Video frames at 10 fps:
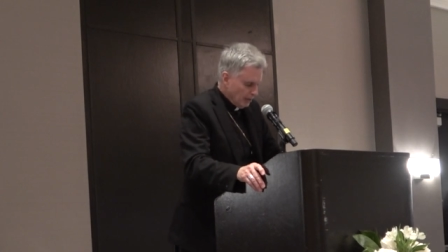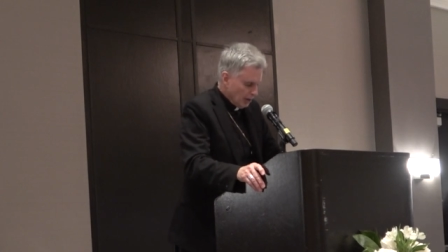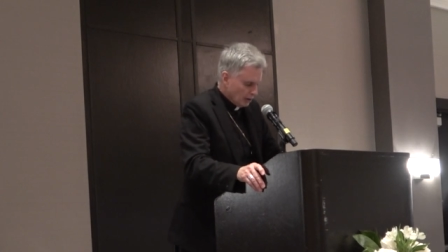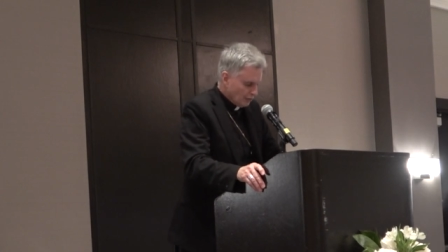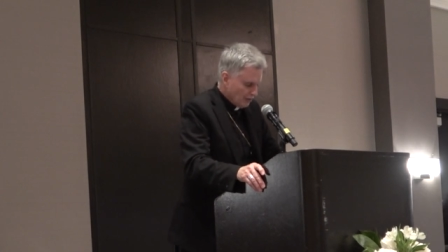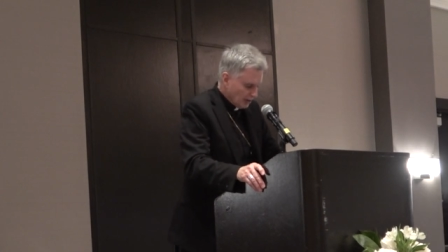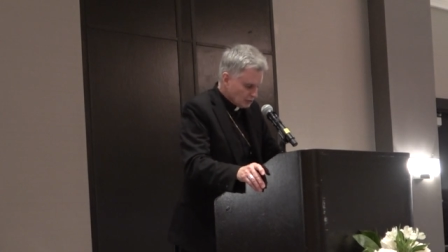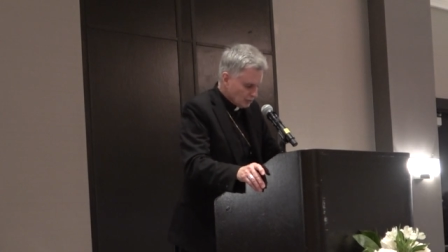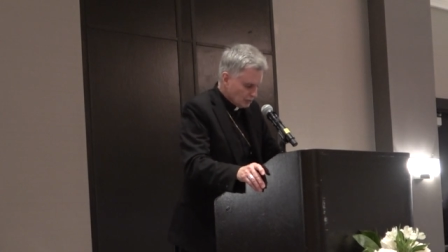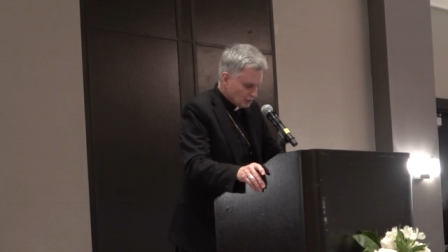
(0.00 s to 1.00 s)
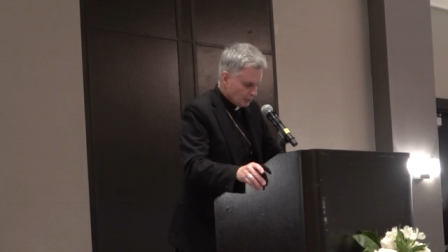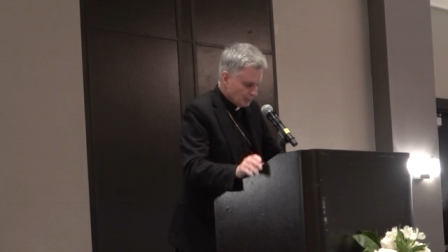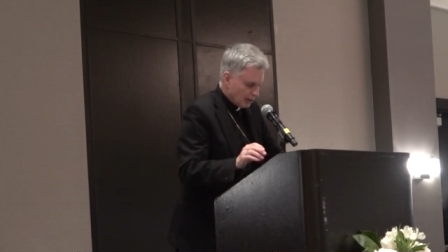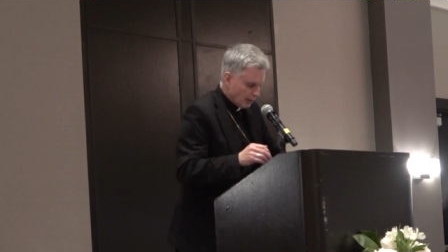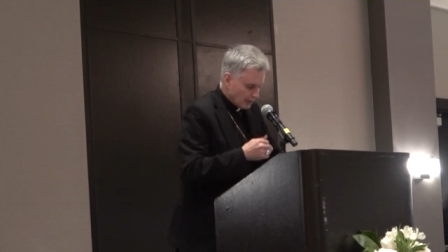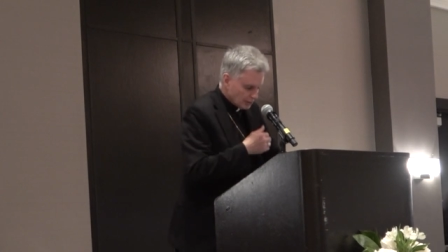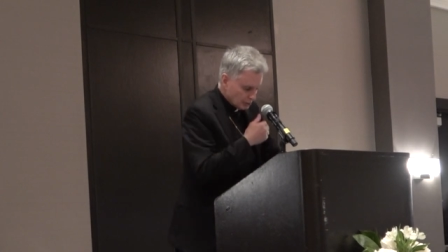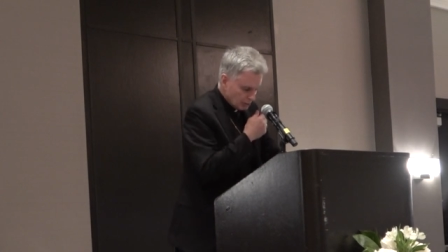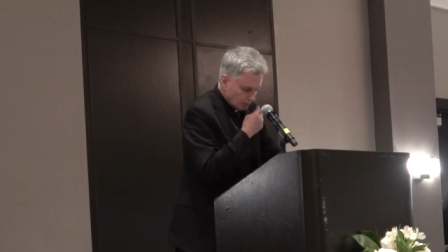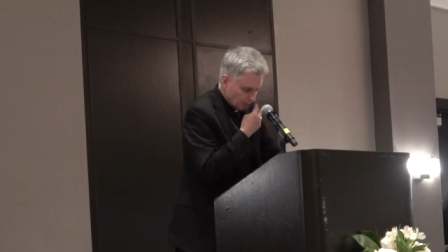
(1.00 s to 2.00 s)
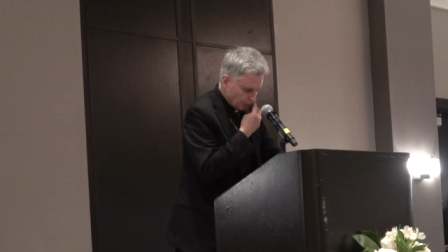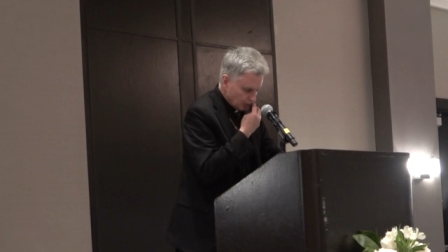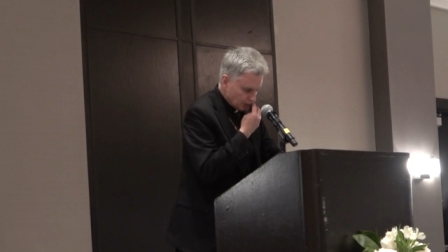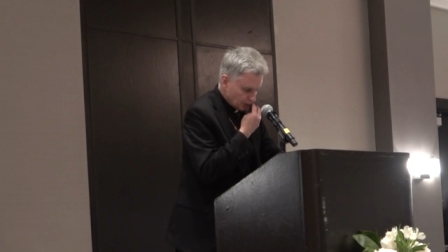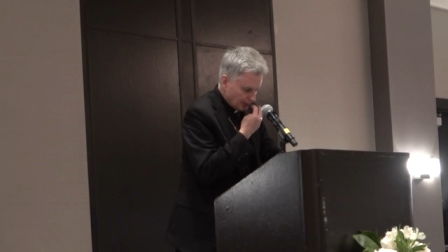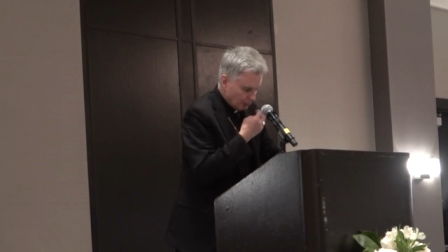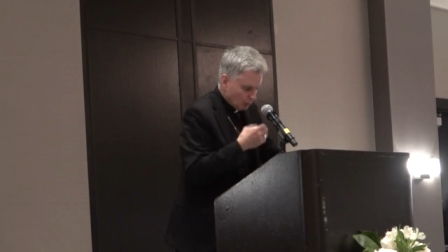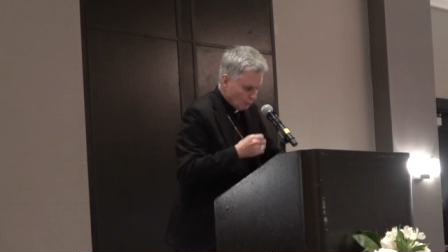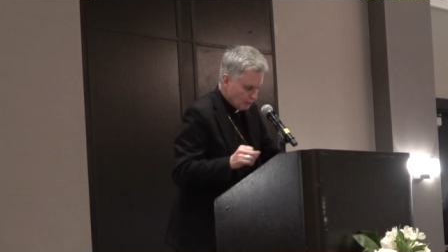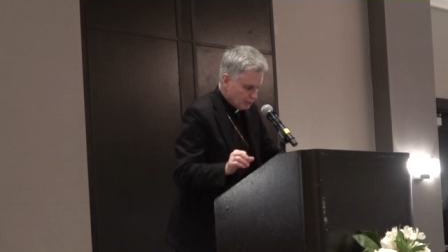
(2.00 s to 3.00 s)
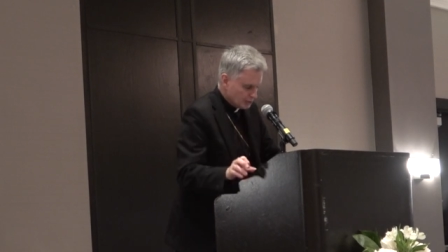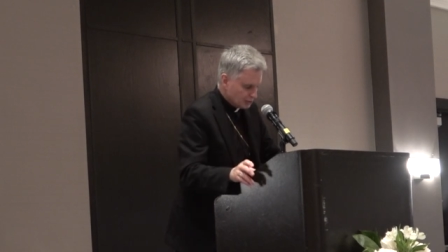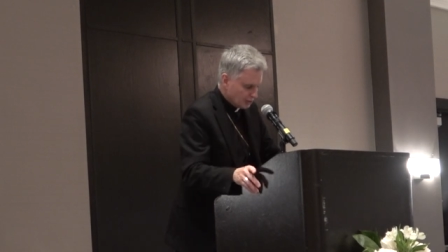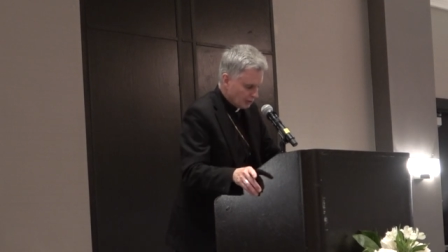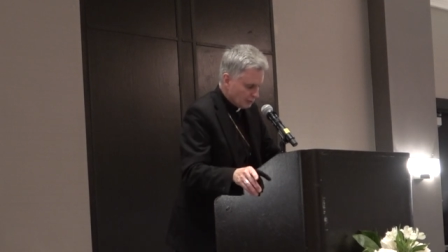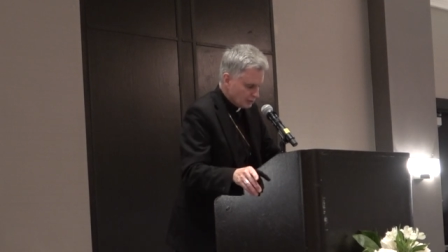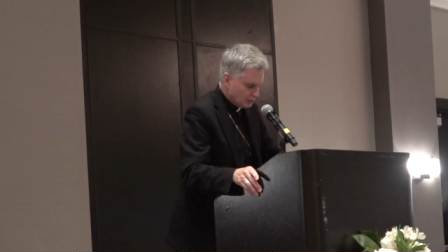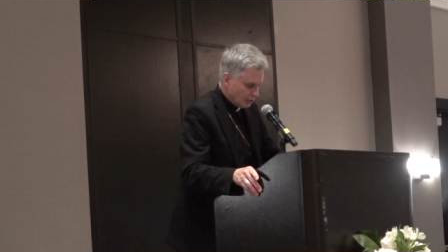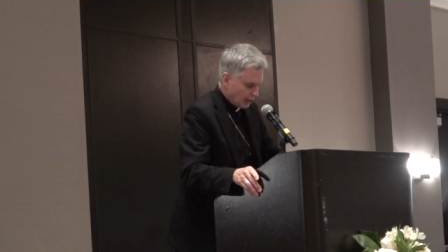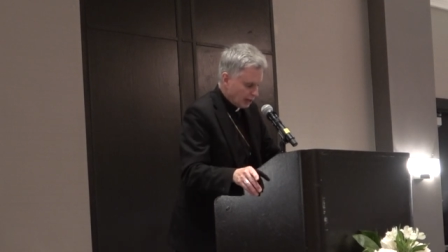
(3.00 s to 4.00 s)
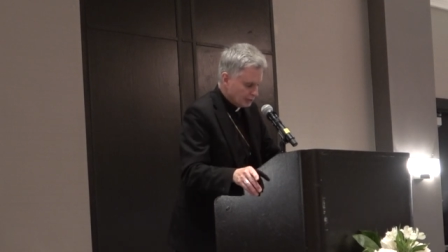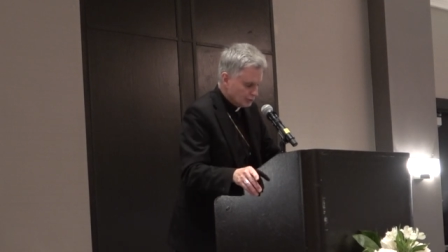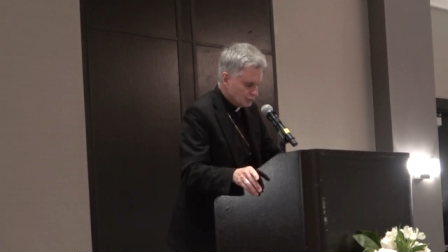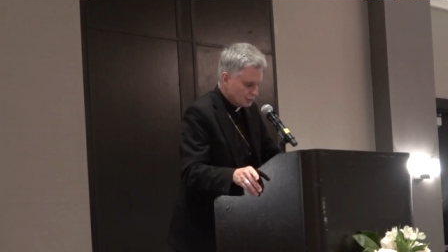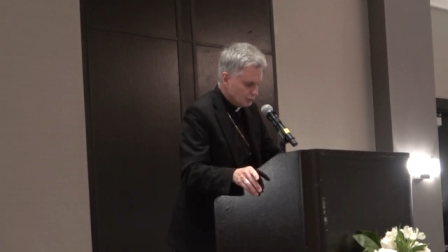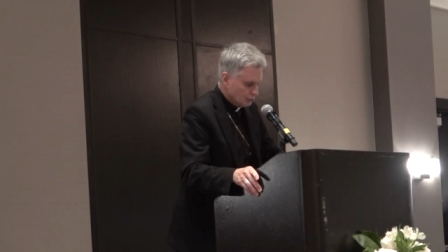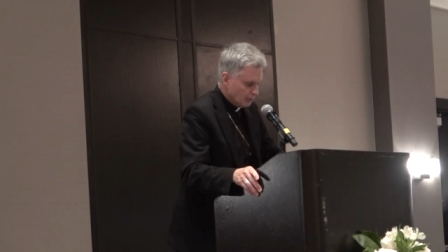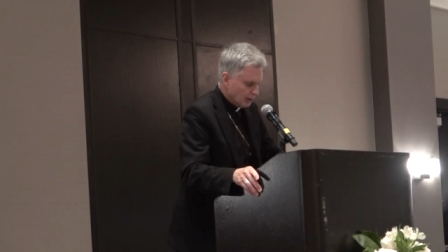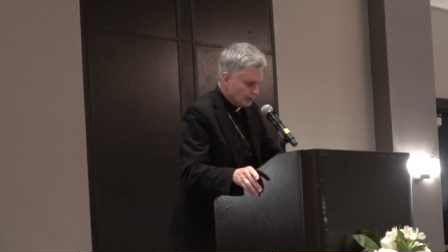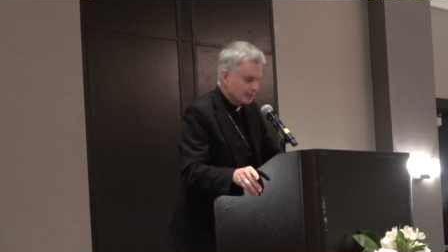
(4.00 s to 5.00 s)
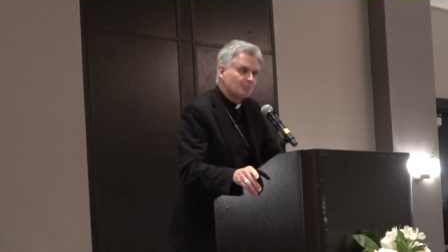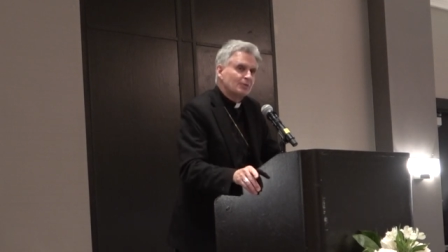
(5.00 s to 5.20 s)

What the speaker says: how it affects our seminarians and young priests, and what we as Serra's can and should do about it.